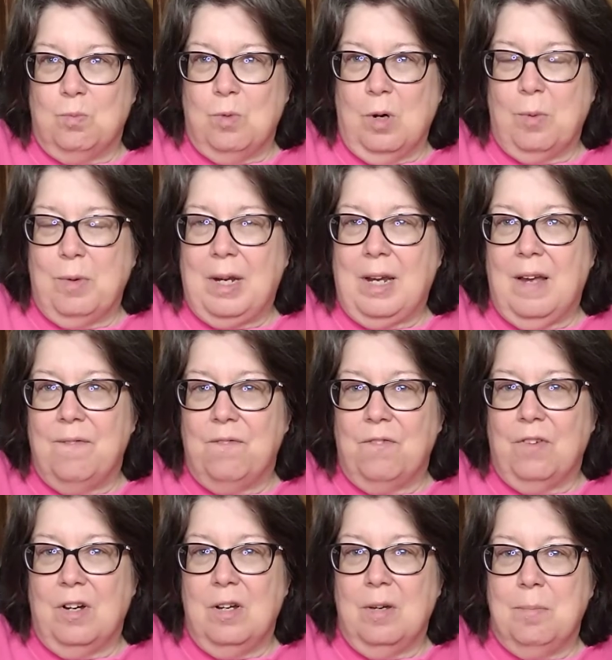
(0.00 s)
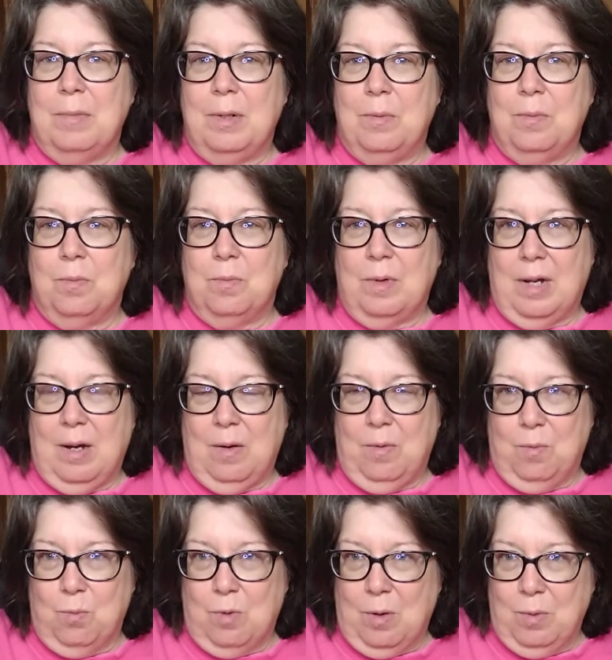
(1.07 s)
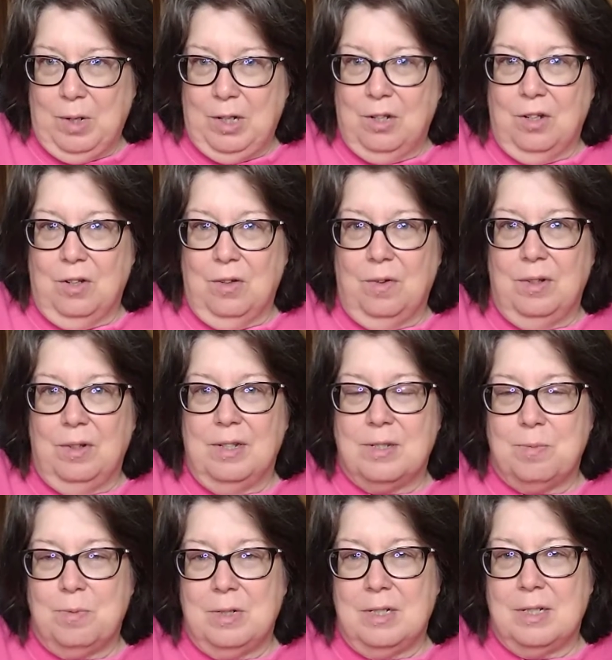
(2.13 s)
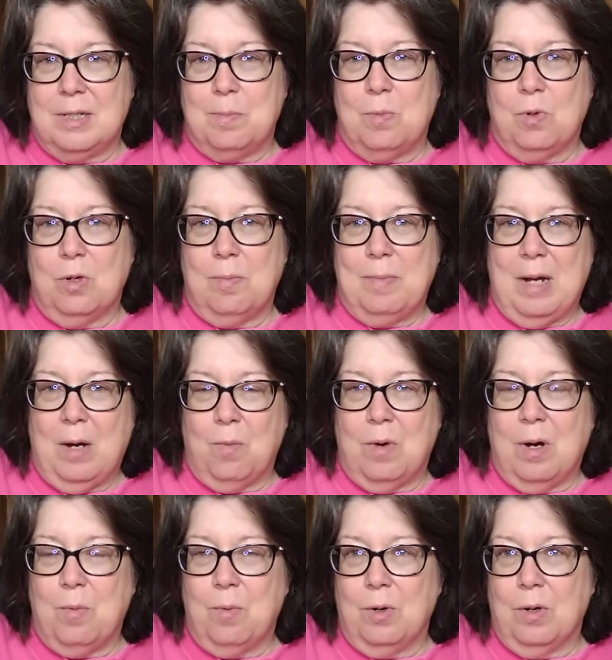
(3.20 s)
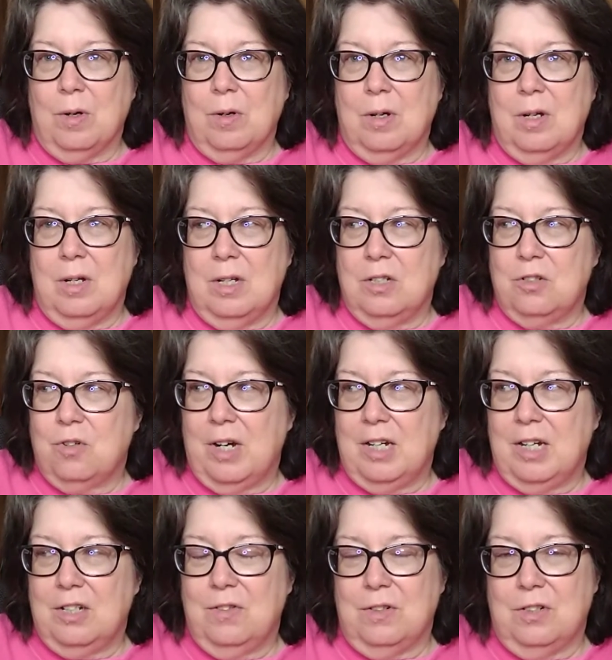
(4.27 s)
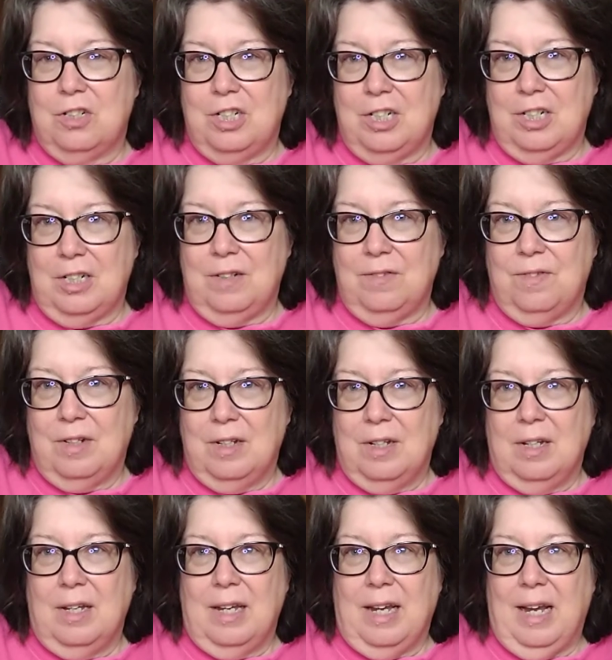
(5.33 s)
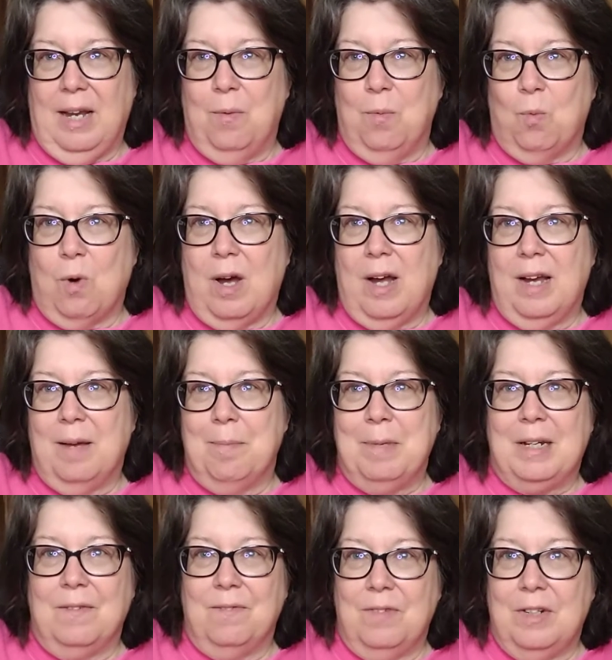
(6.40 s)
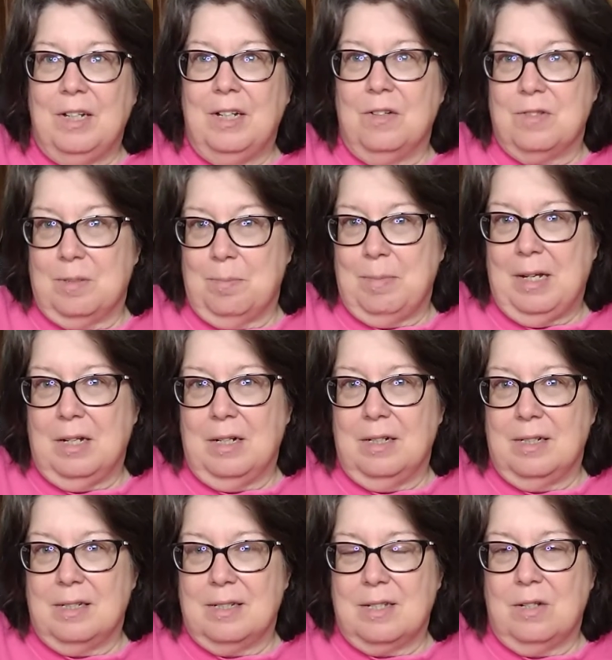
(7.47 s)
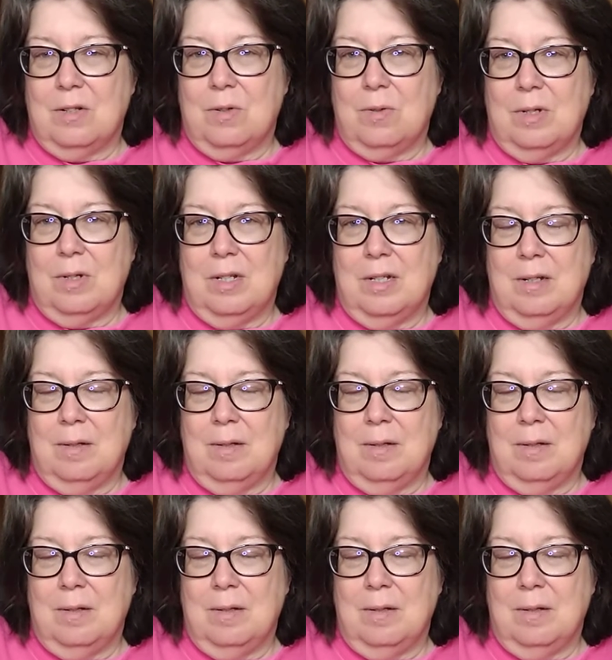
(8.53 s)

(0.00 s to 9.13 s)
where we come from and what we do, and this one is more about what we're trying to achieve and why I'm making videos about it. So